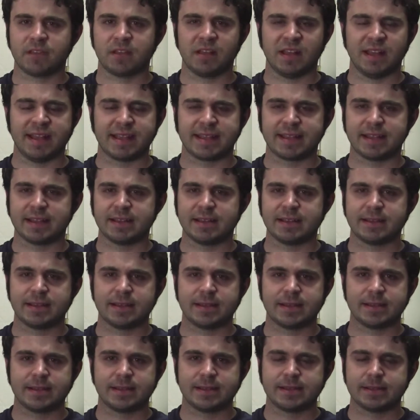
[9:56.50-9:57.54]
like,
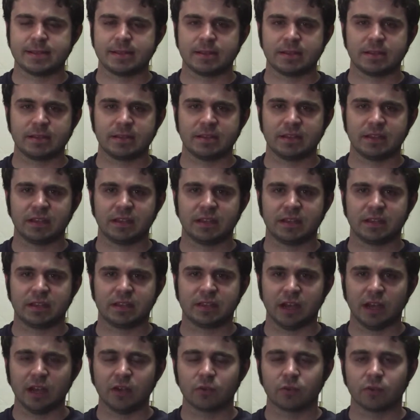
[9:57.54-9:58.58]

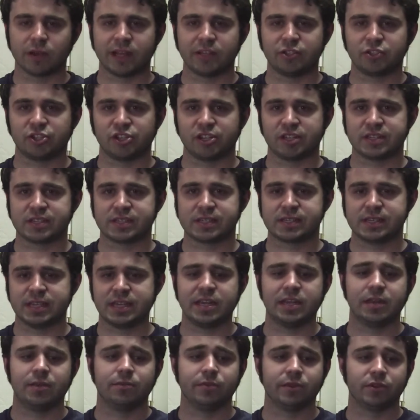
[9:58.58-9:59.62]
gut-wrenching
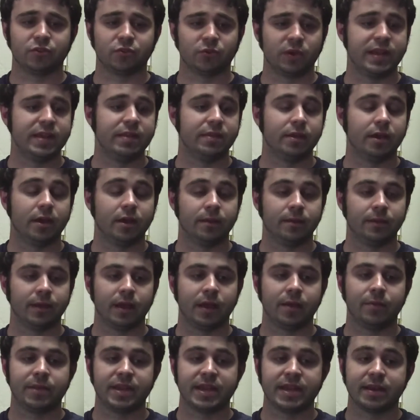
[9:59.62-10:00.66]
scene between them.
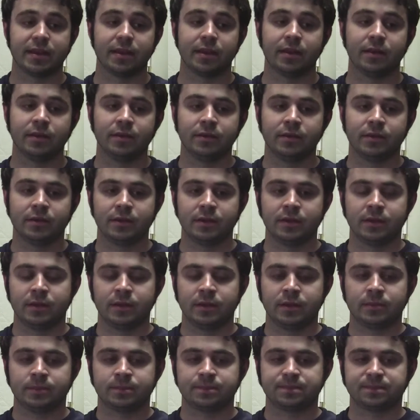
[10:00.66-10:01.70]
I mean,
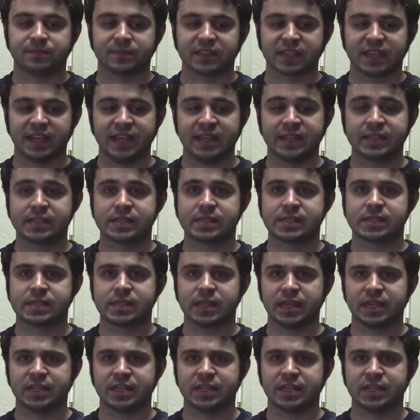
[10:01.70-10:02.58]
it's